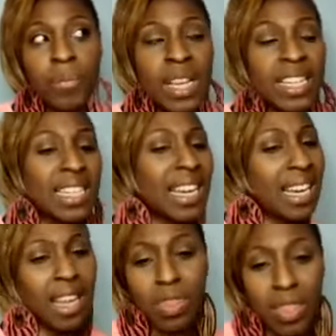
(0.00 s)
is there
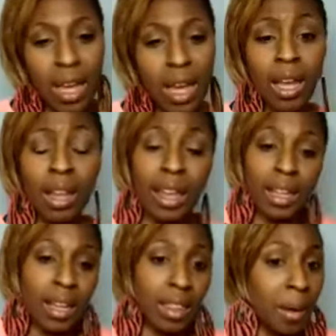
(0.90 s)
anything, like
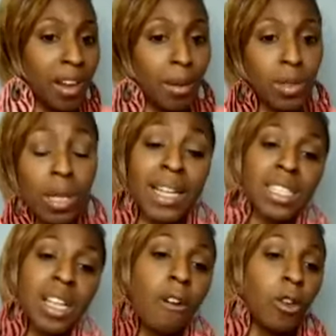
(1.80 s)
I think about couples like
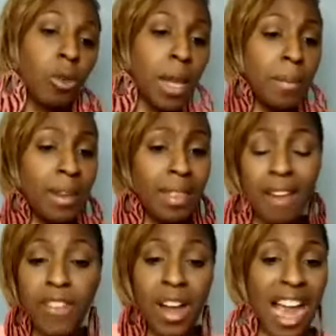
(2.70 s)
myself who may be
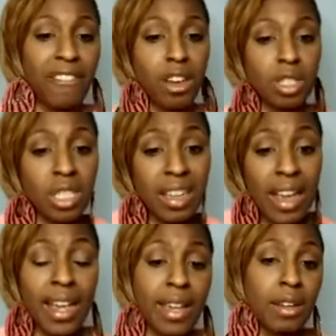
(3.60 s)
that 5 years in,
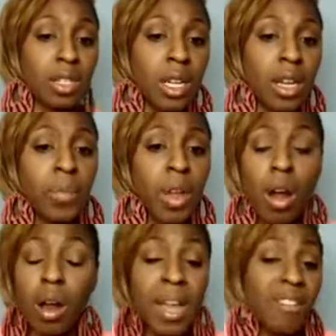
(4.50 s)
8 years in,
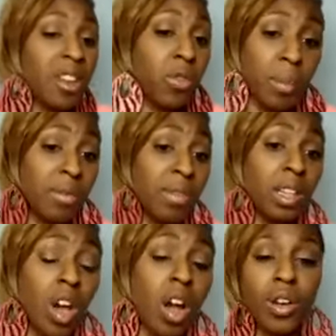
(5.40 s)
or maybe
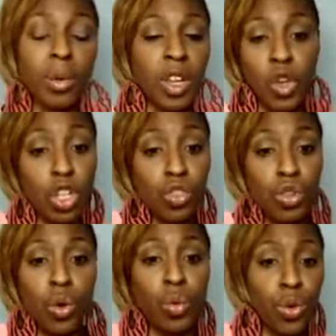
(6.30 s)
longer, and you just
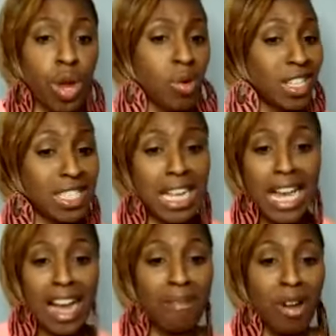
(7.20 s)
don't know? Because
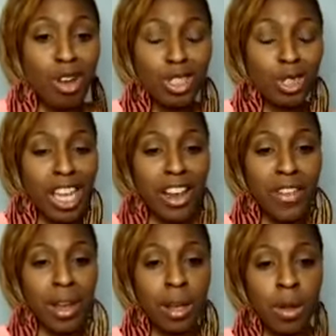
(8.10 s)
I'm also
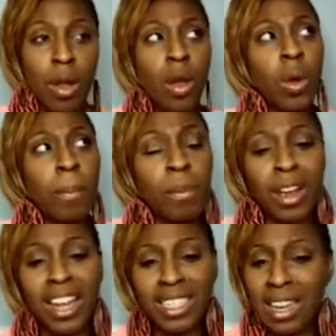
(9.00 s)
hearing when people
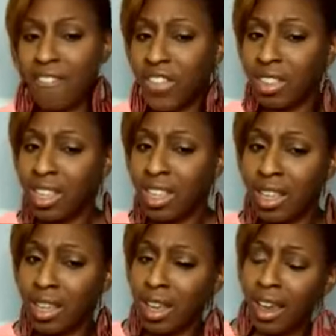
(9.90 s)
get into that
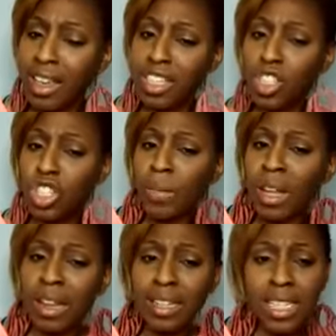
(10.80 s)
50 age,
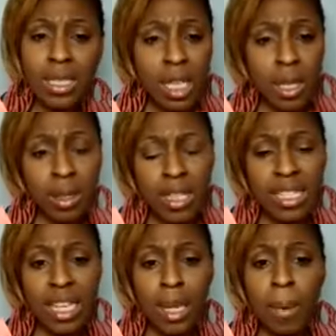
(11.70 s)
a lot of times they
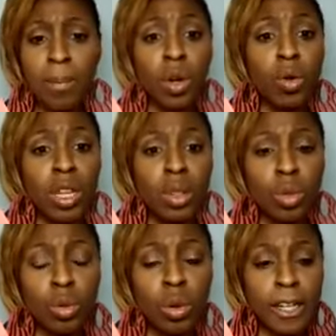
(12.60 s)
say that people are going
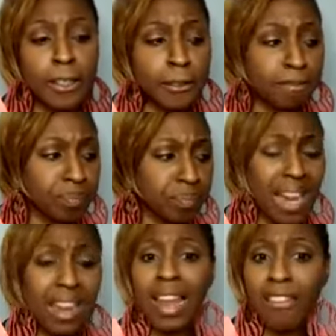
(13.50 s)
through
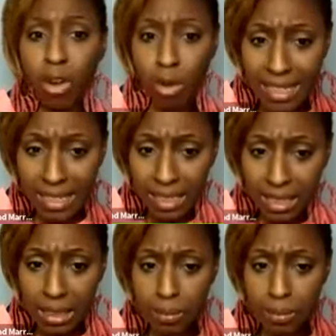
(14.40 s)
a life crisis.